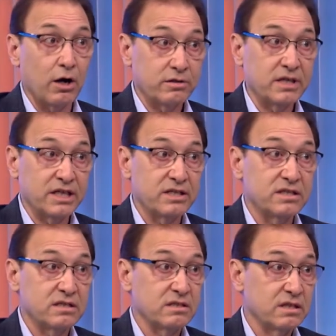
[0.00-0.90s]
the heart
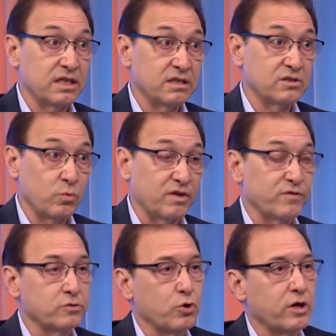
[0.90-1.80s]
is, is
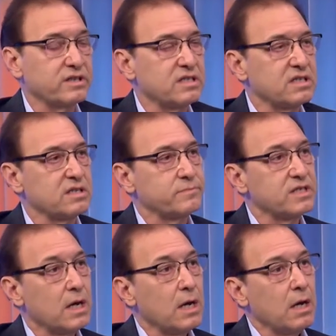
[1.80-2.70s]
one of those organ
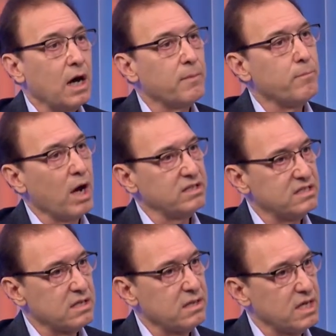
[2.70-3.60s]
systems.
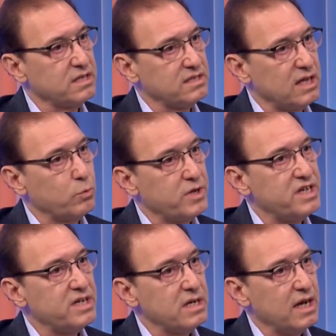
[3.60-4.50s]
Amongst the things that
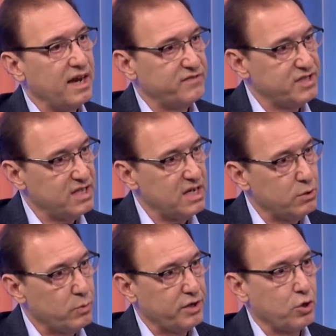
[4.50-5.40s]
we have
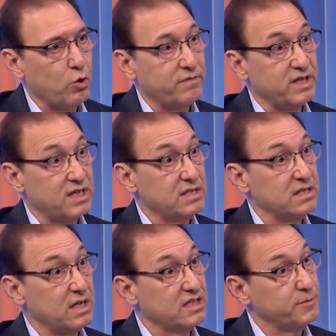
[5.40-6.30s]
seen with COVID
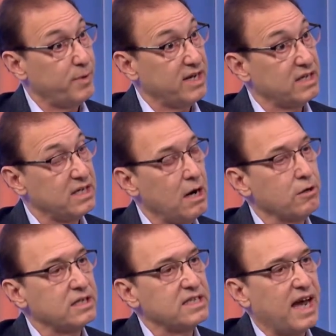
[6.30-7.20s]
is a spike in
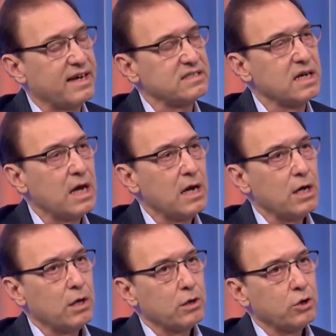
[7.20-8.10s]
heart attacks.
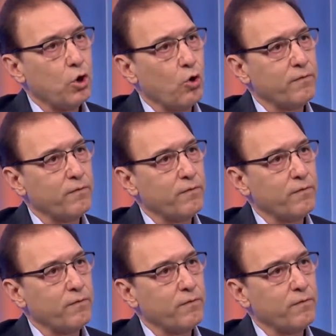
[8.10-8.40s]
Yeah.